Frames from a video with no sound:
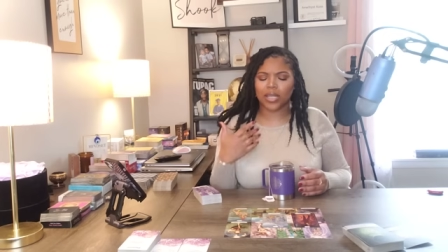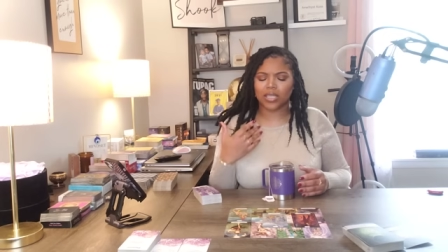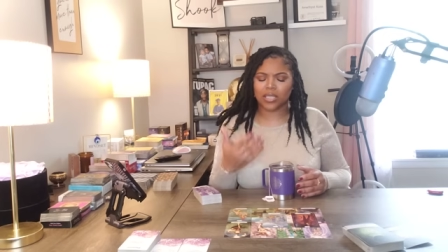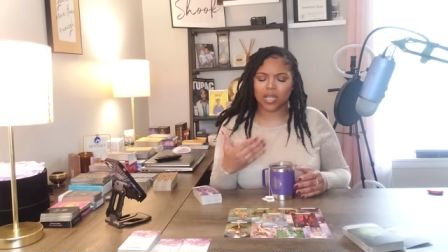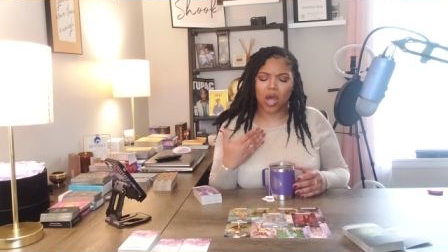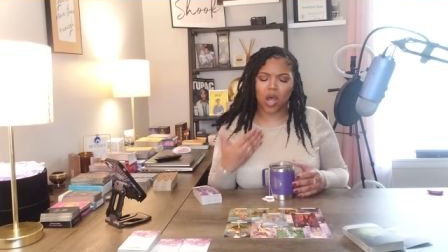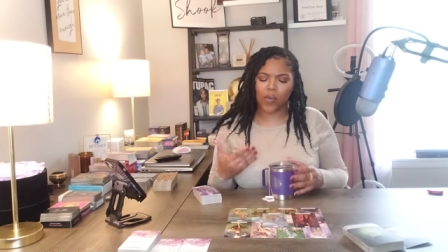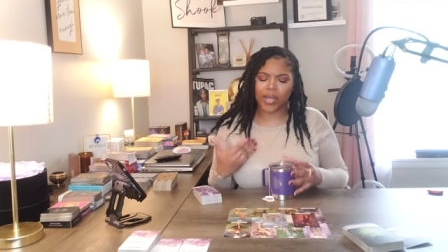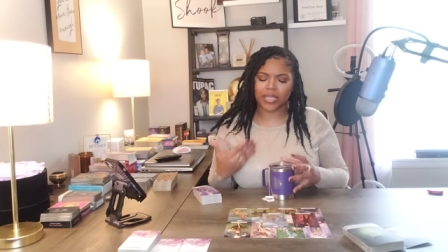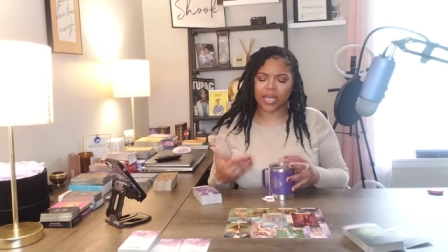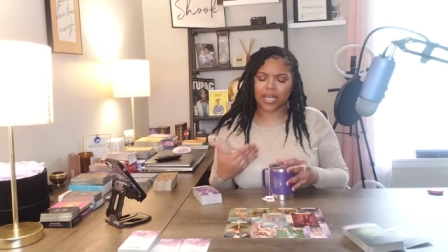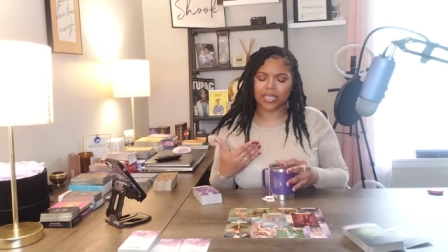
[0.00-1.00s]
they just
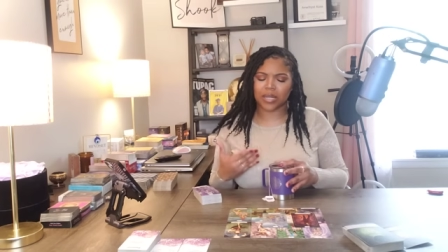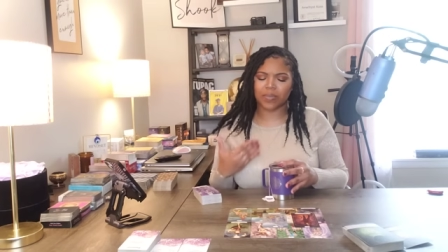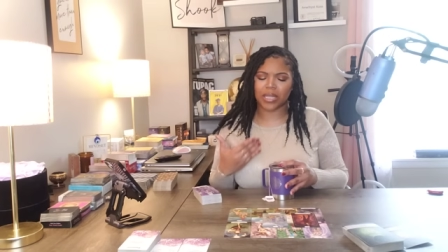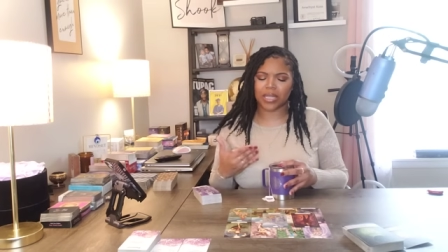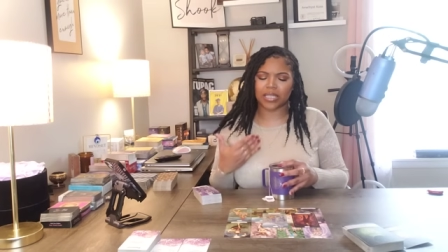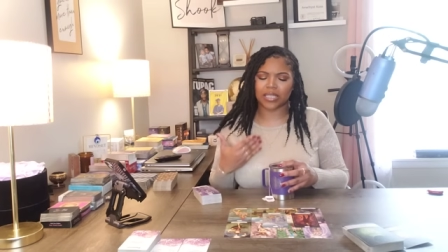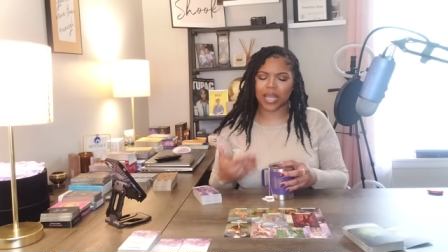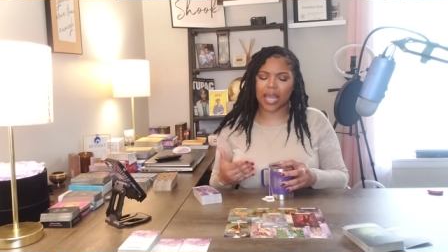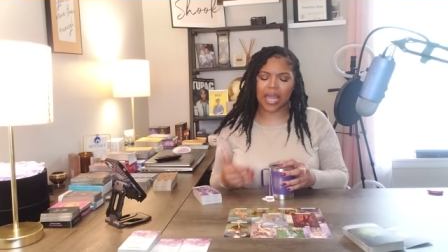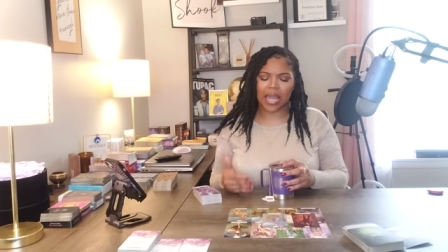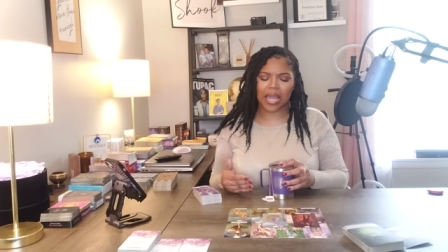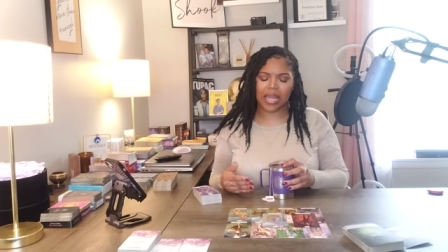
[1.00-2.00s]
always got something to
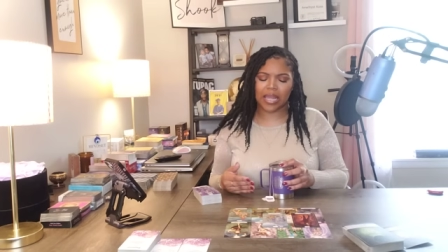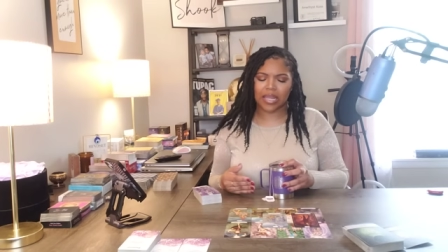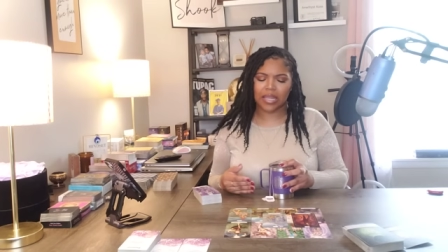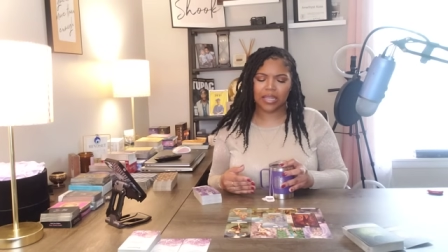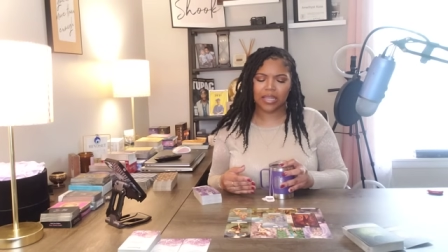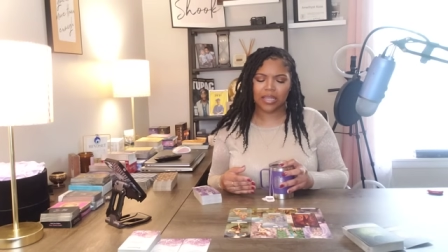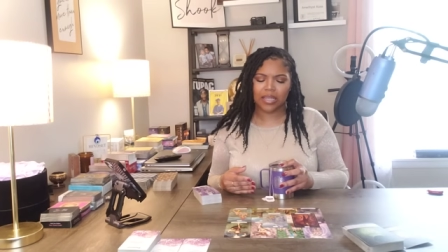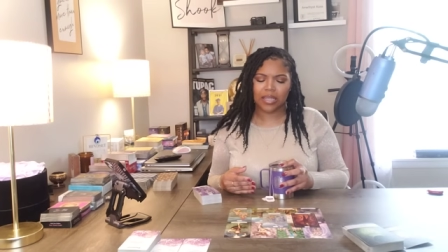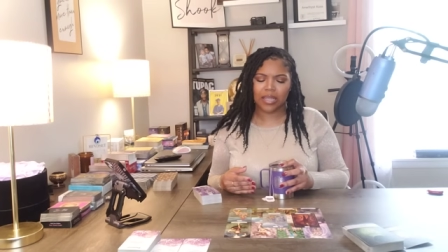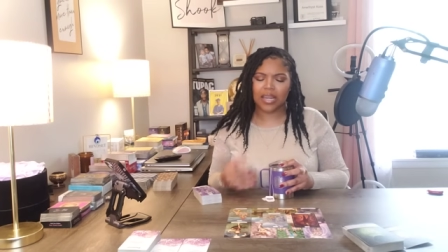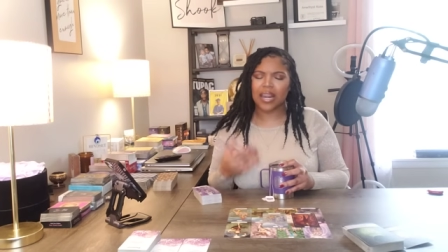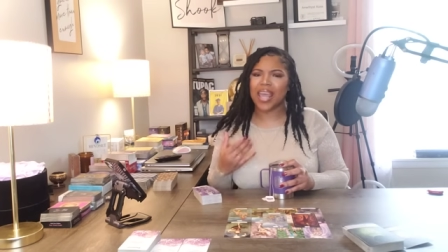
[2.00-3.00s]
say
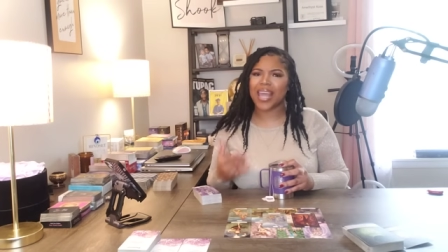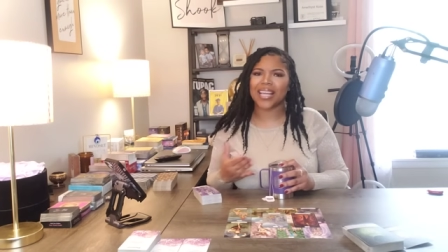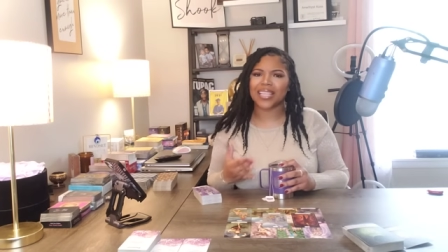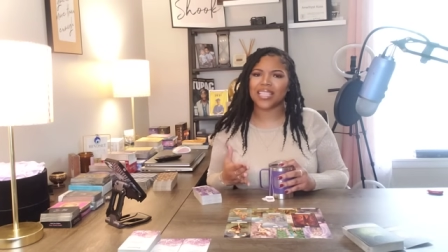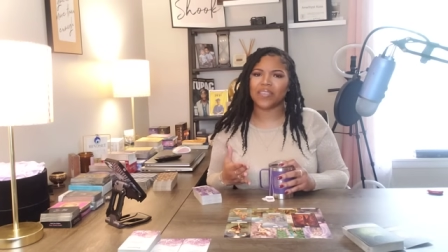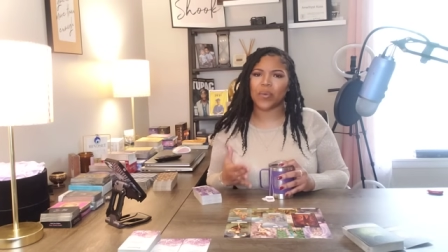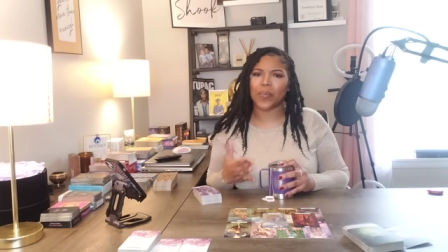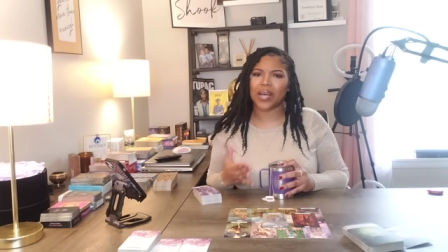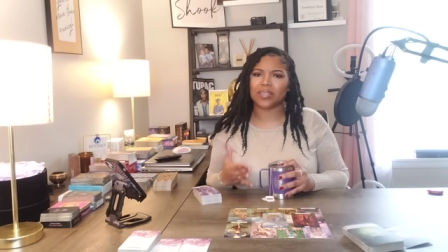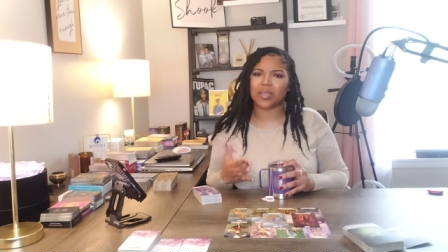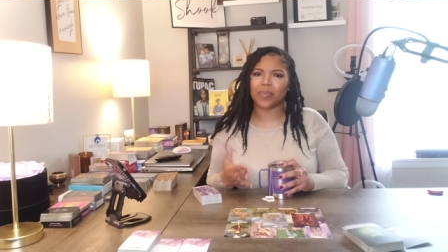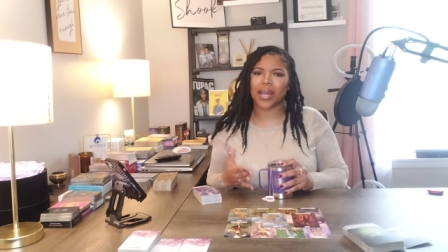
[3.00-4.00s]
negative
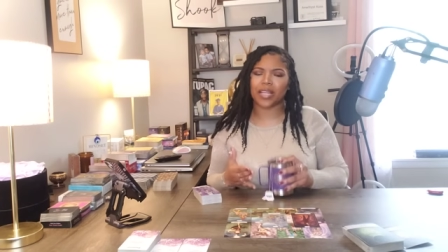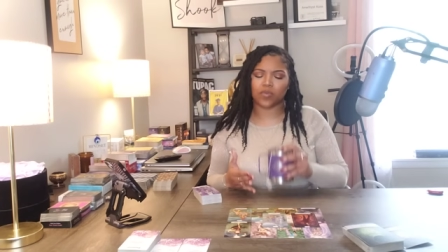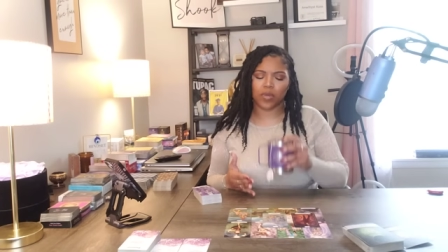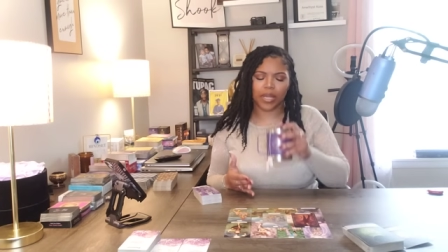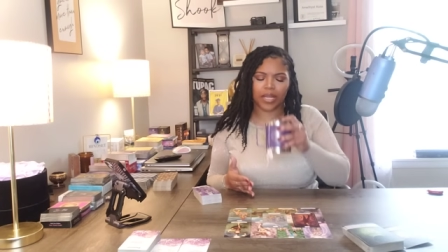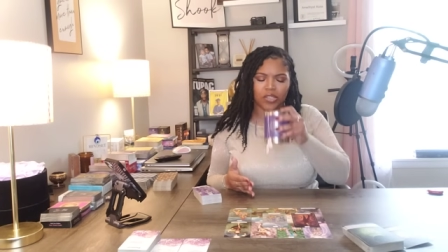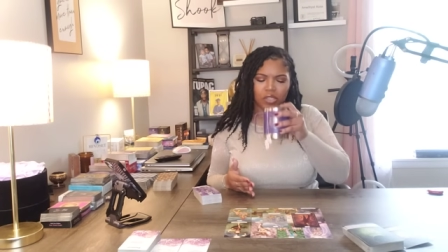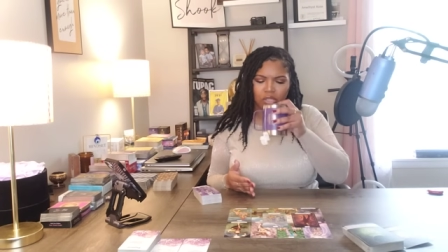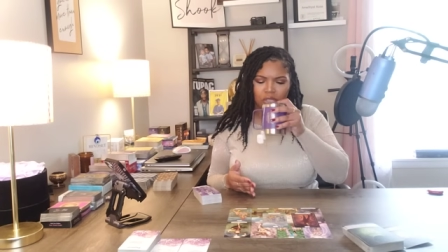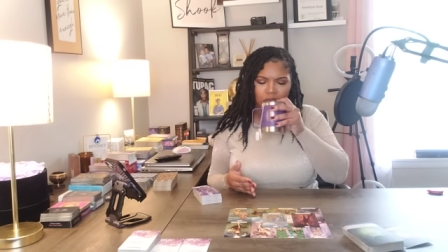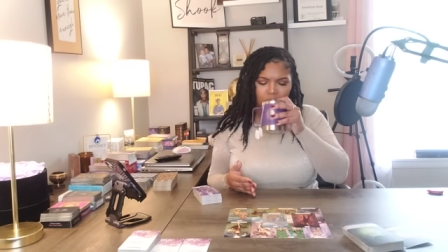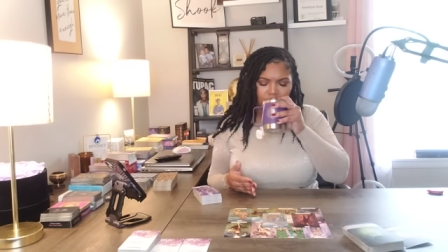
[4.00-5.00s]
about somebody's
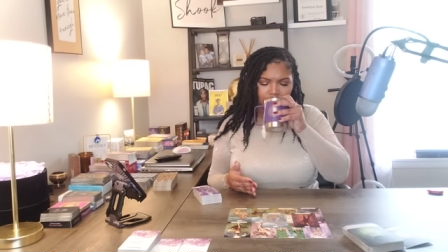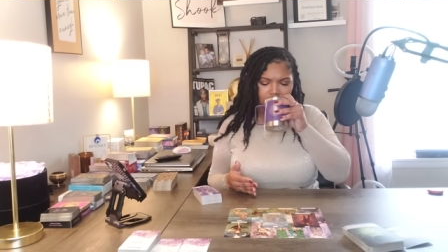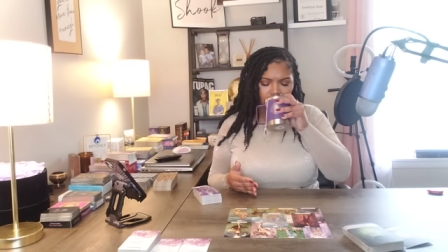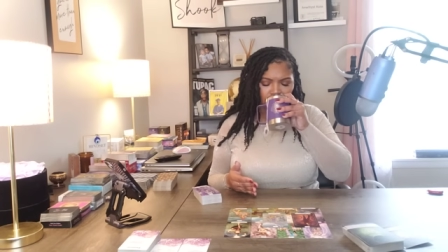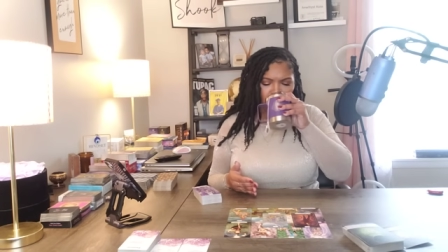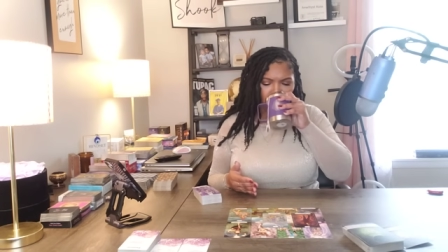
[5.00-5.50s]
relationships